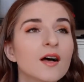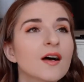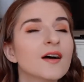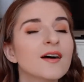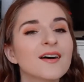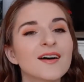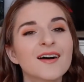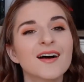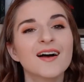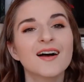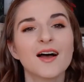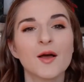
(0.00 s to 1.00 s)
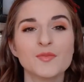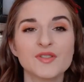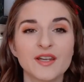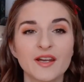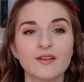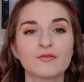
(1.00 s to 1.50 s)
I'm
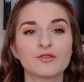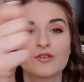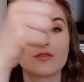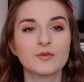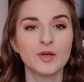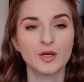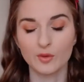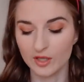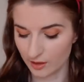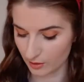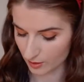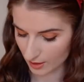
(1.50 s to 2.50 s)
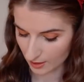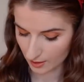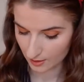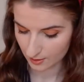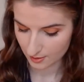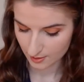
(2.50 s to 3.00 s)
sitting in front of a big window
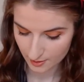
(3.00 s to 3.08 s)
and